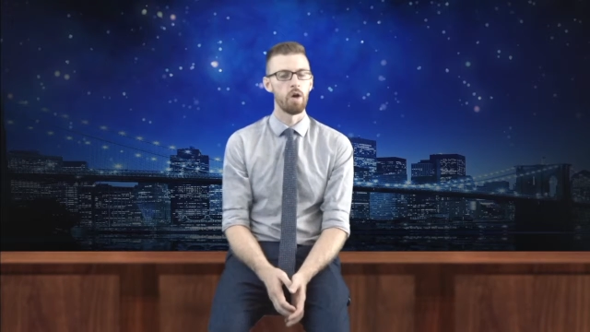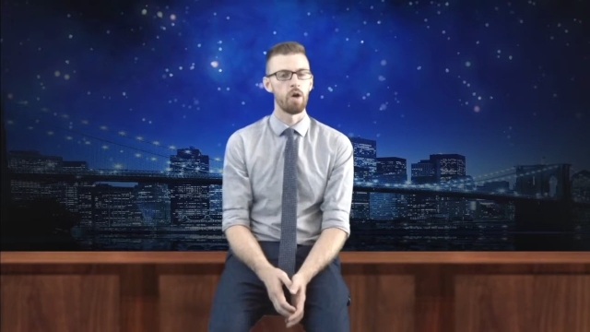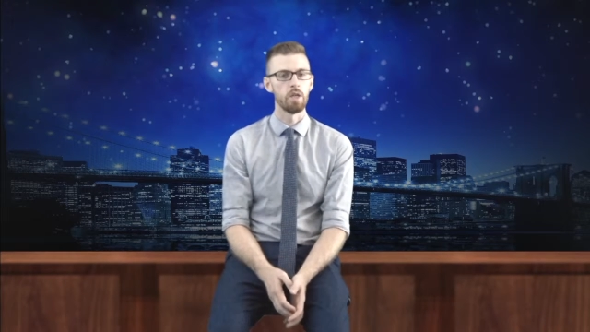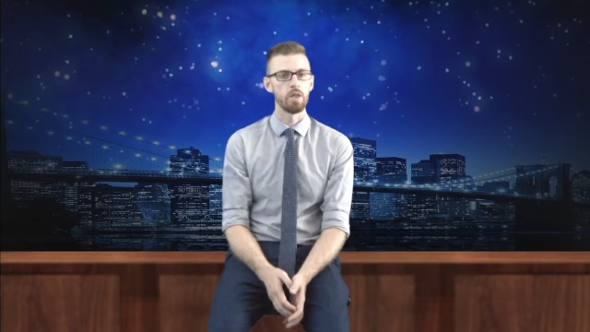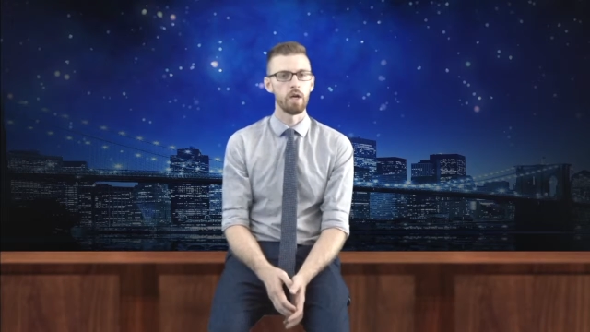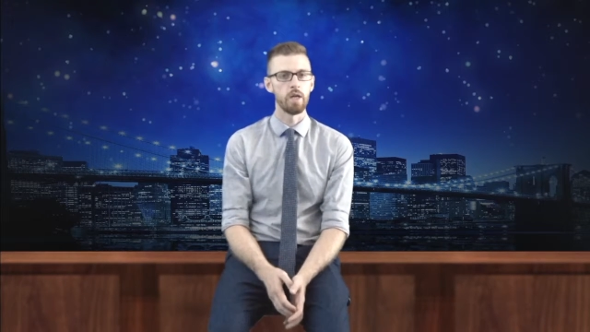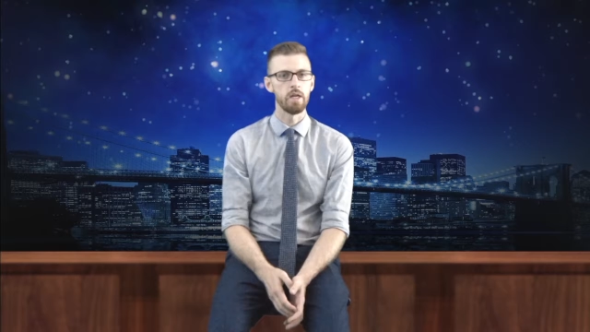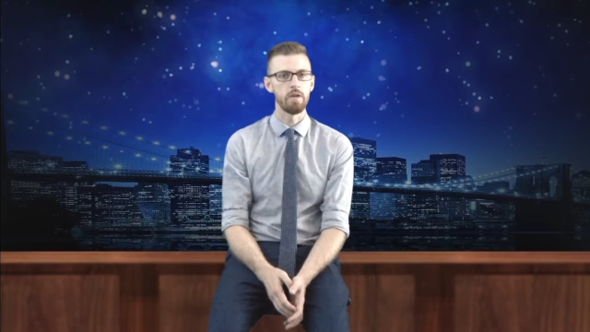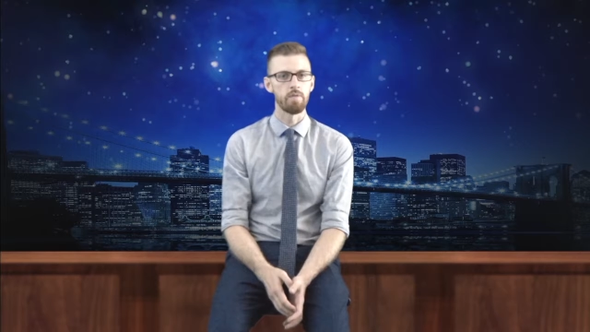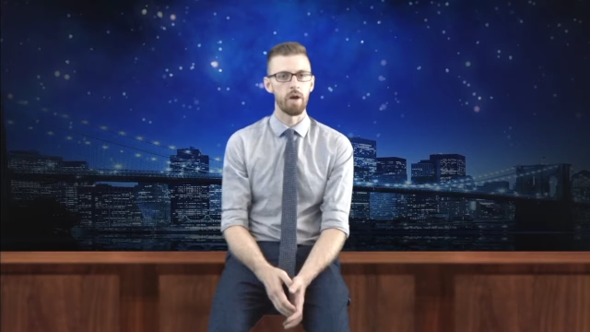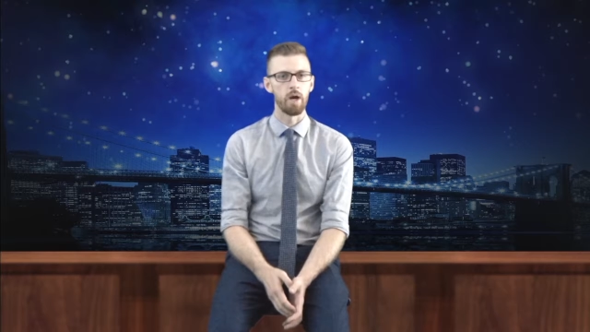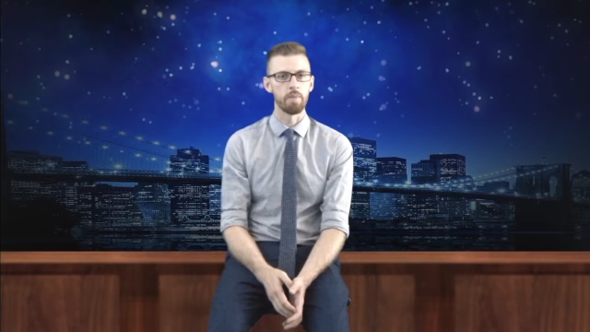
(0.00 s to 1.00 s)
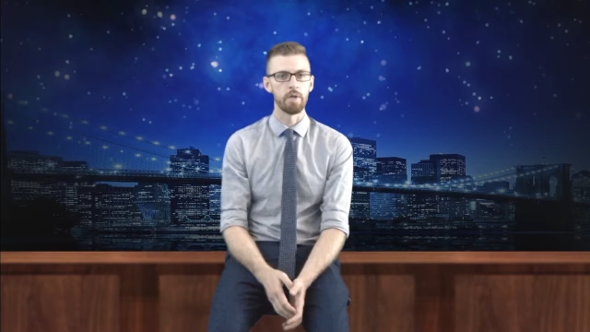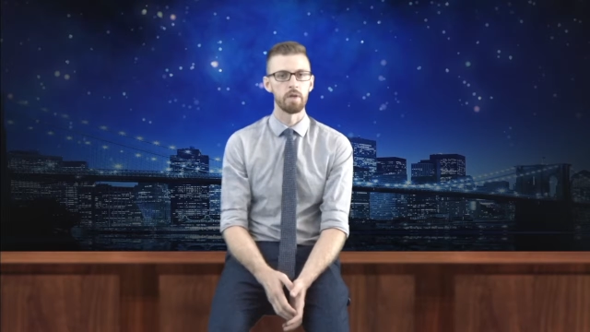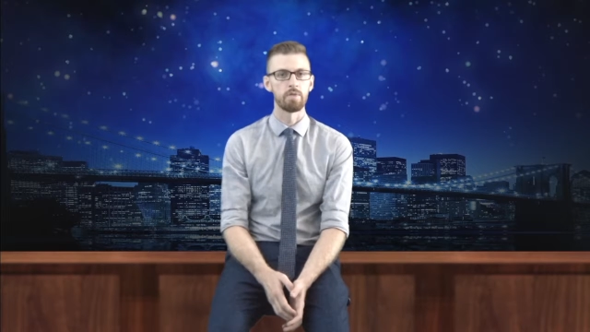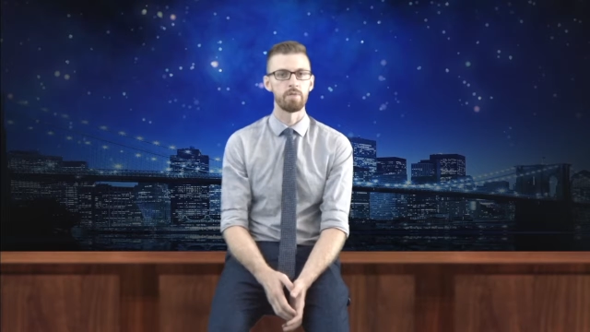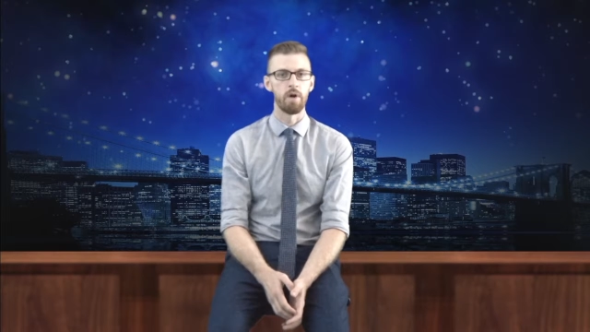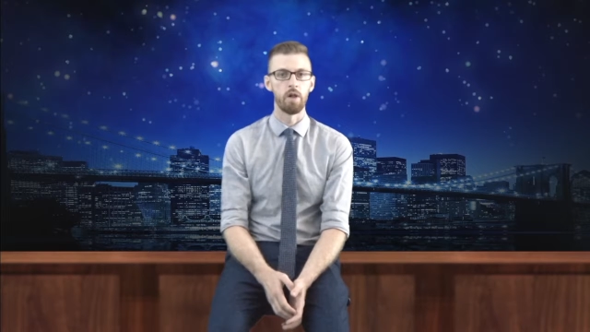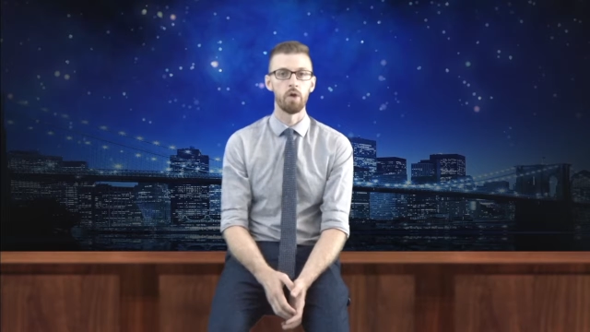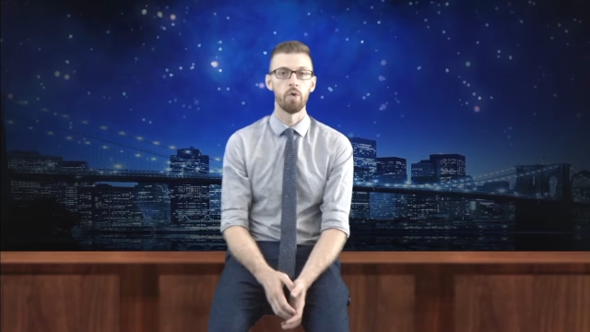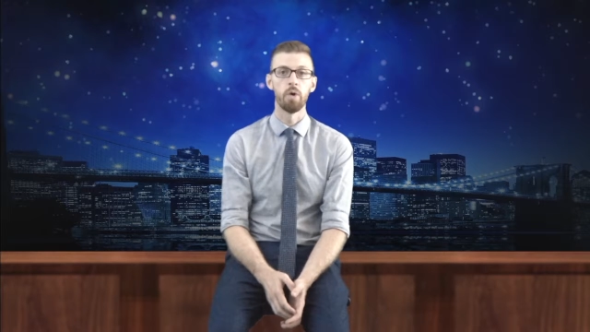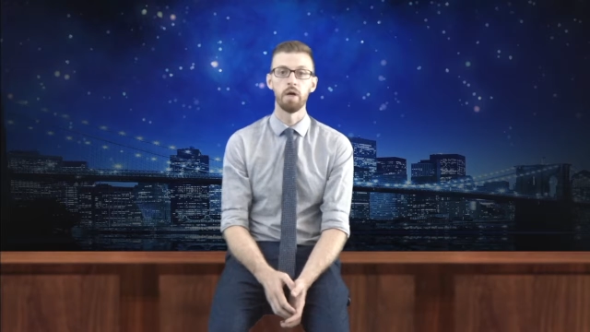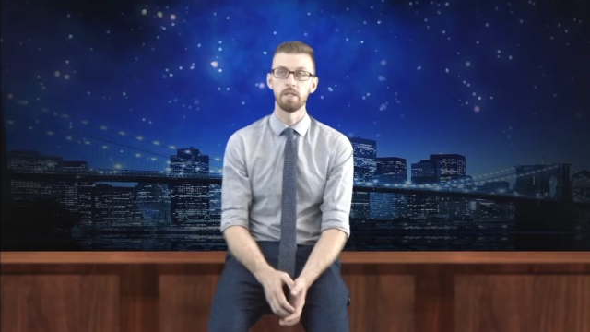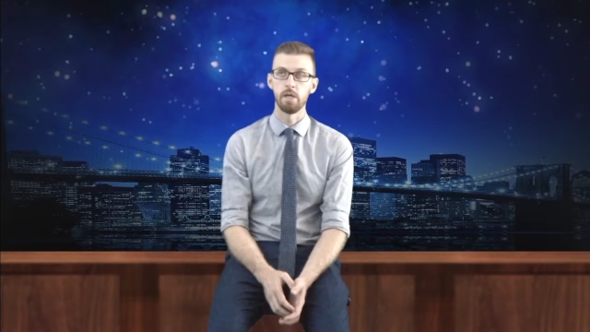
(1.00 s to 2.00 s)
online environment
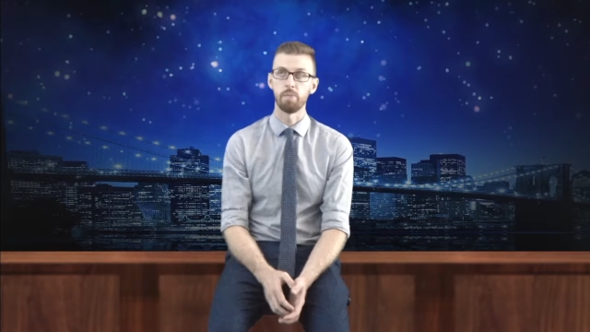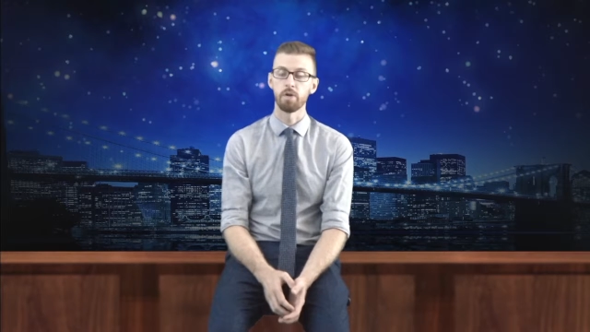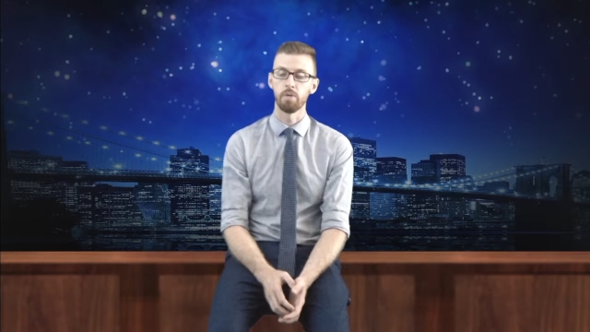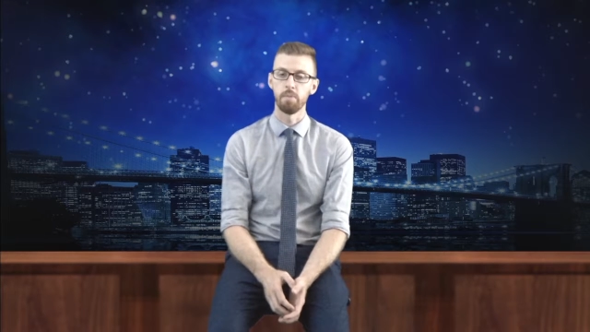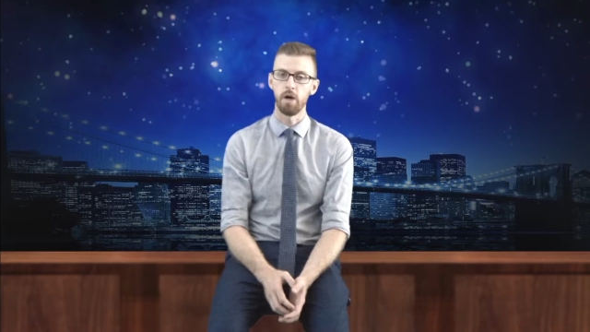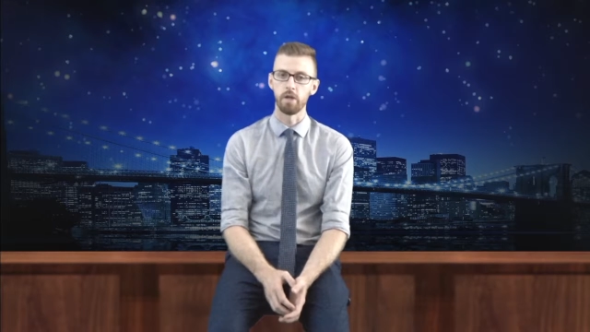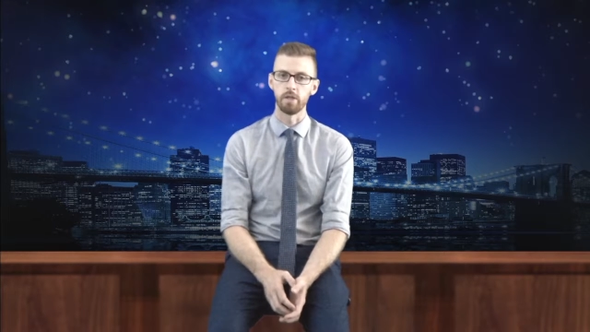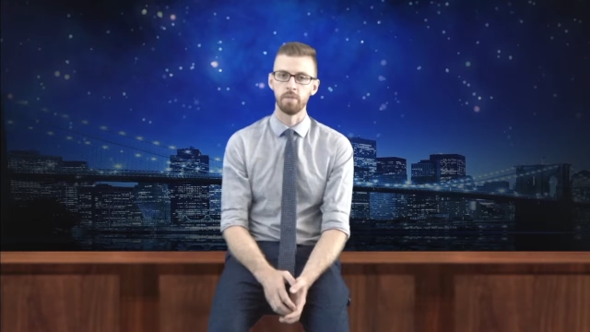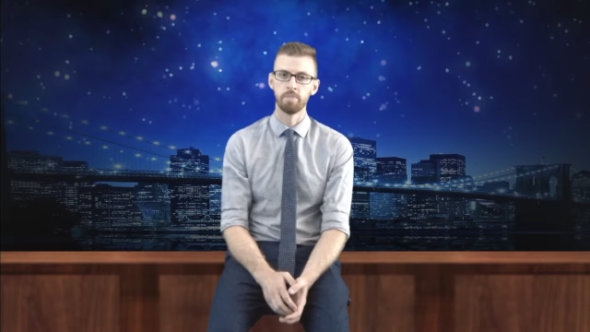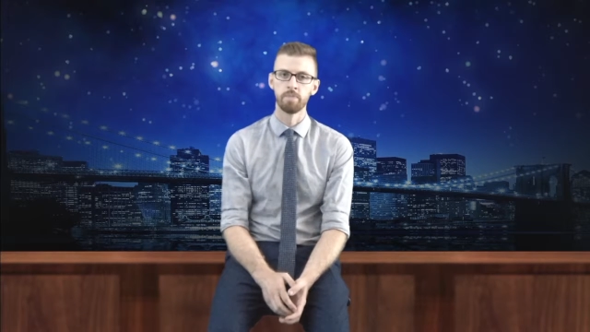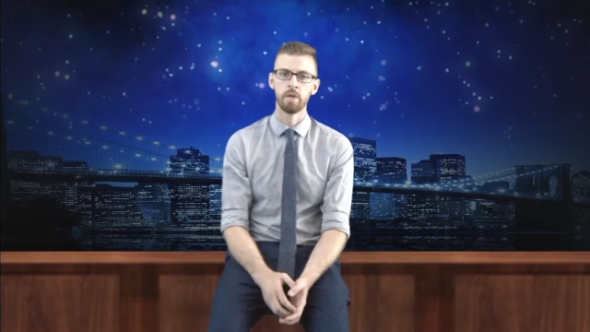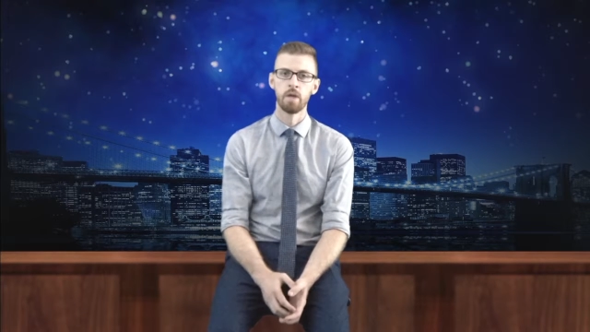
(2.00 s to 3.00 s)
follow a typical model.